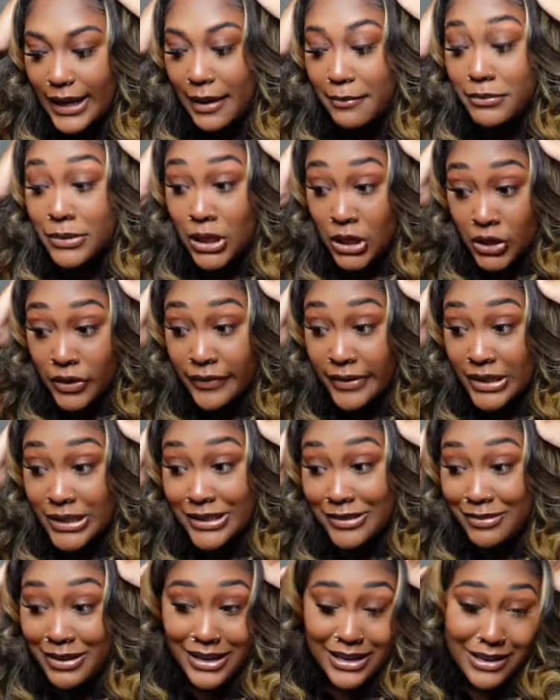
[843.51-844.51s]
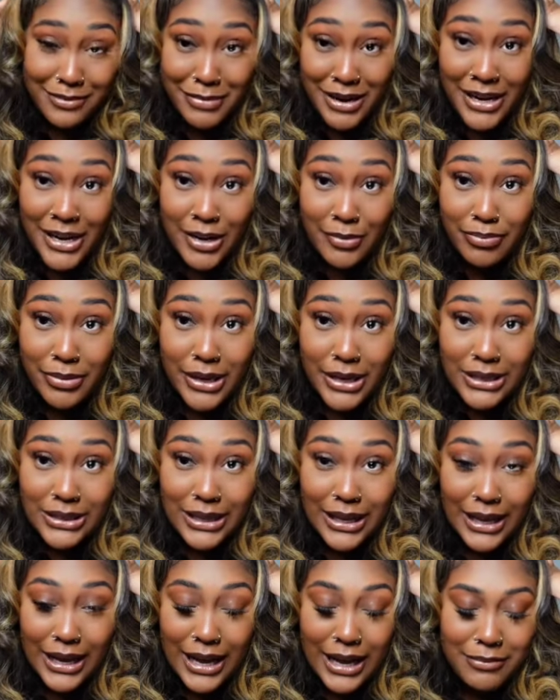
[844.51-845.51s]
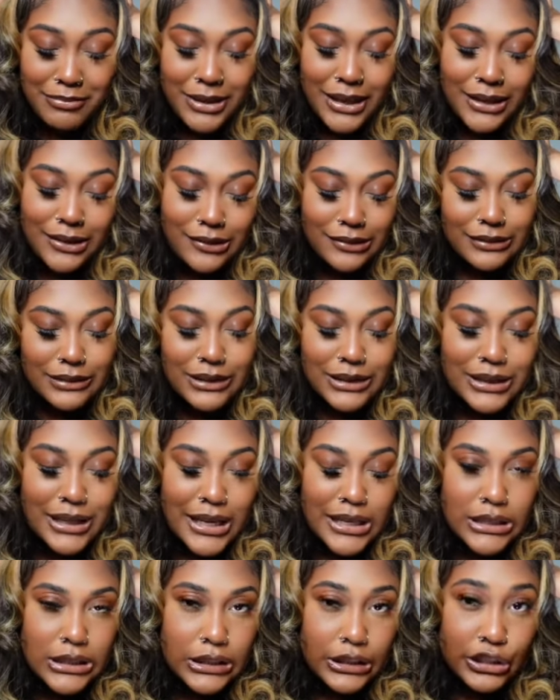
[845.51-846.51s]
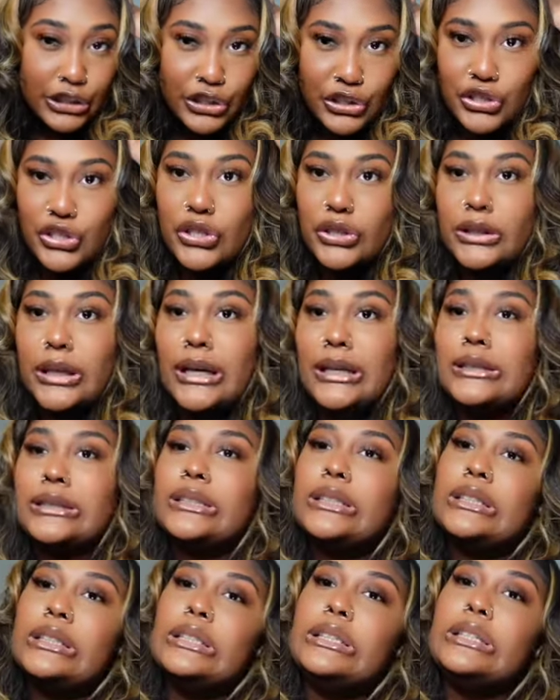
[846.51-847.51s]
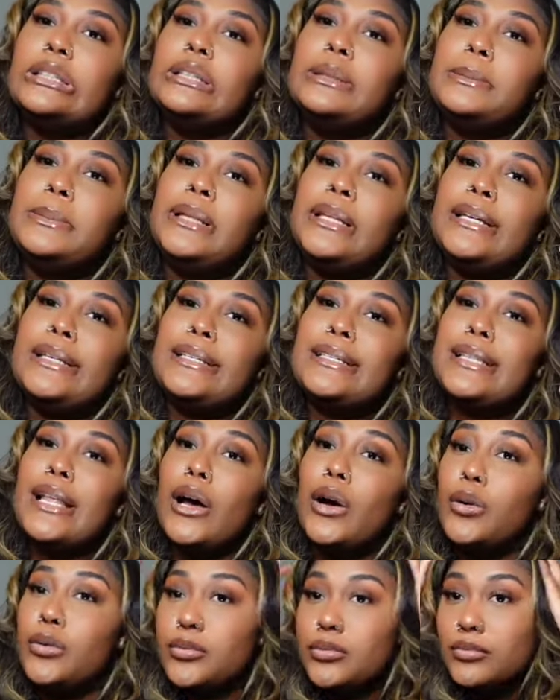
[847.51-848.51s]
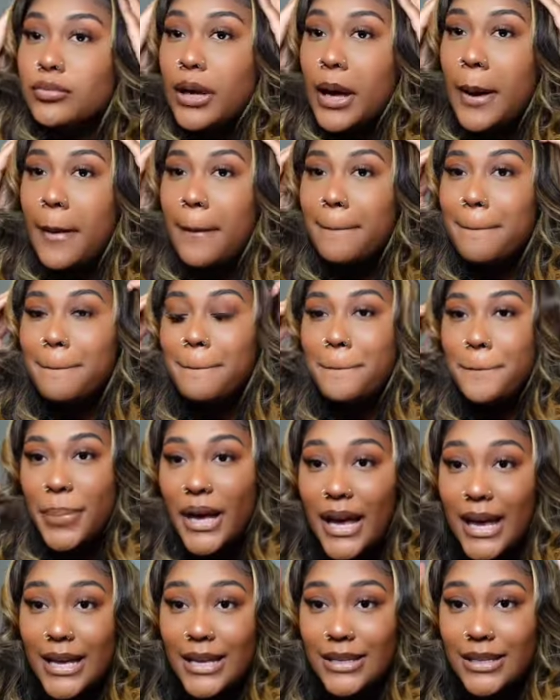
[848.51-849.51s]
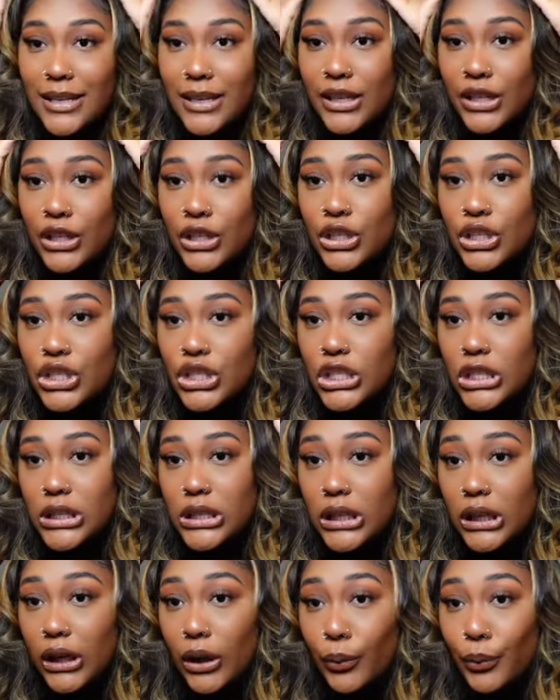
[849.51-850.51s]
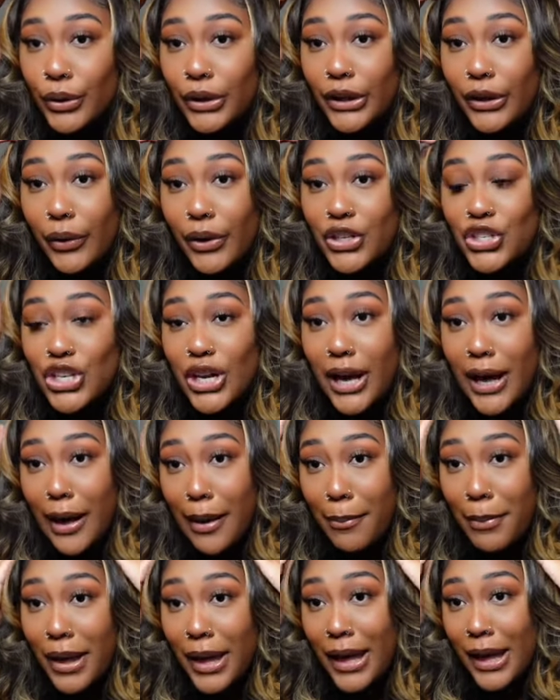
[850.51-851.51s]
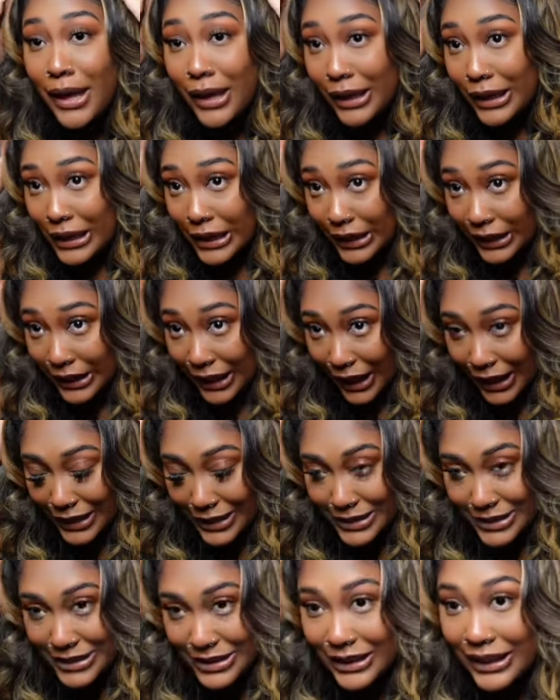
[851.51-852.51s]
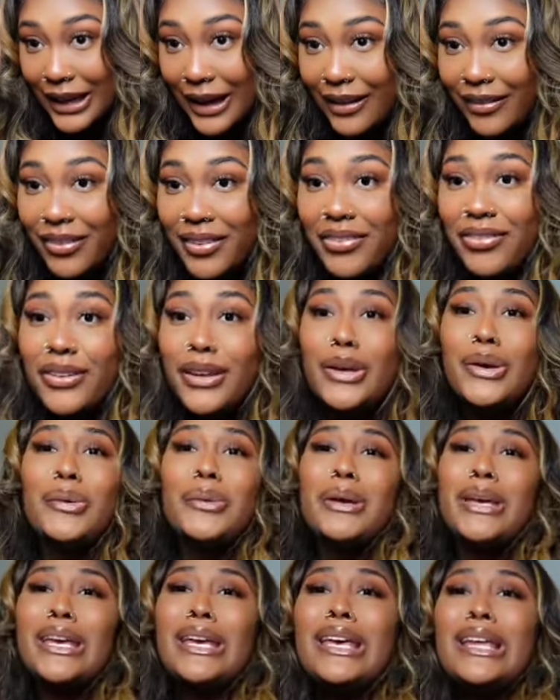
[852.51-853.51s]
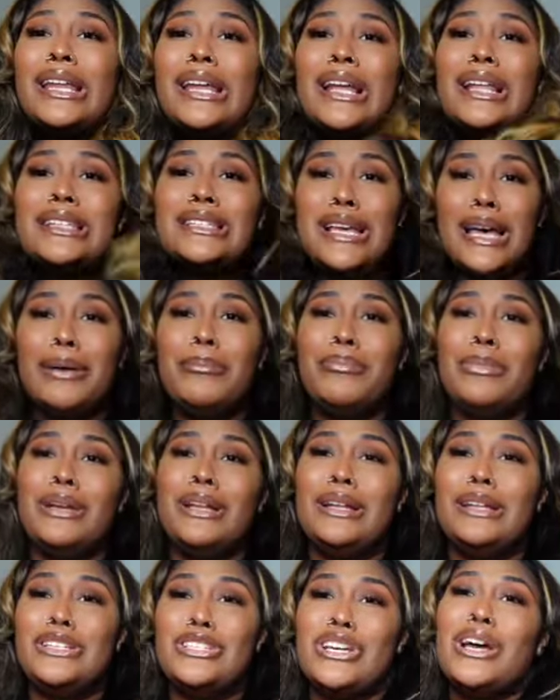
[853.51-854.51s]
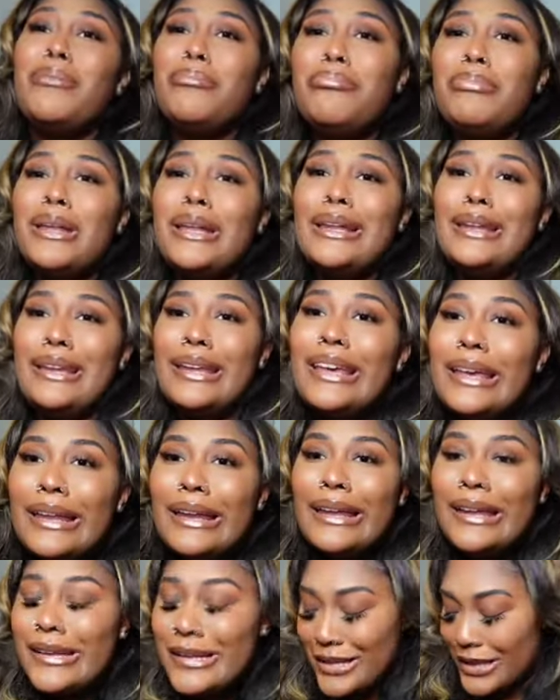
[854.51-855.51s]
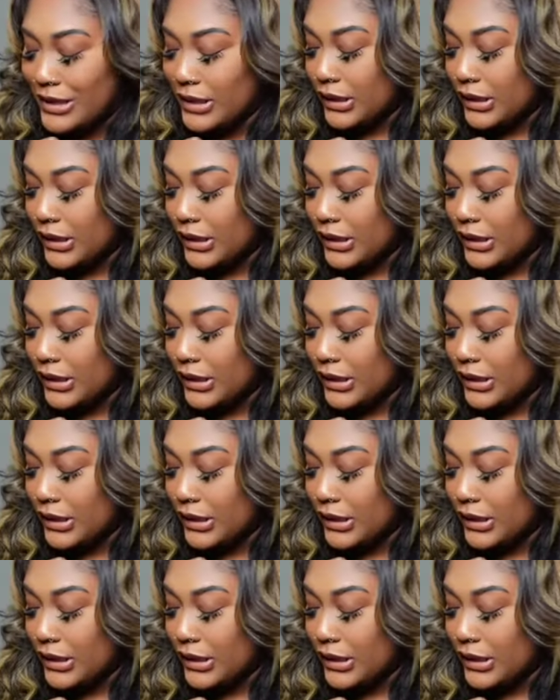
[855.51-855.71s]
I'm nervous when I get my hair pressed. Like, I'm like literally like sitting in a chair like, please don't. But she did a really great job, and I did not feel any type of jumping needed.